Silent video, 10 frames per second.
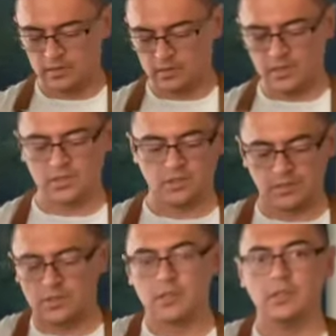That should
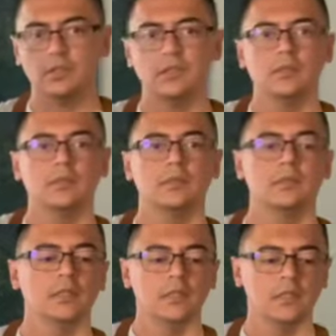be good.
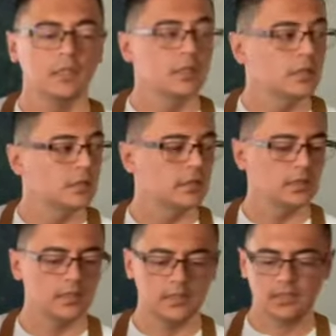
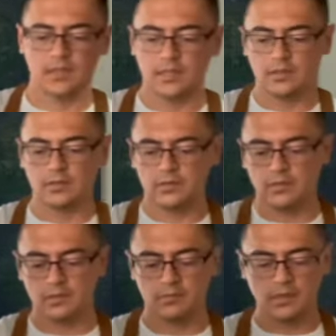Let's see
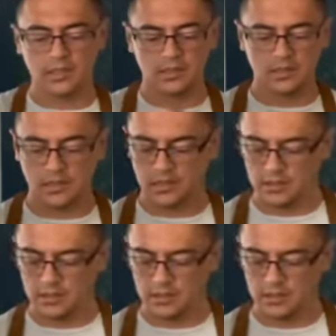our martini.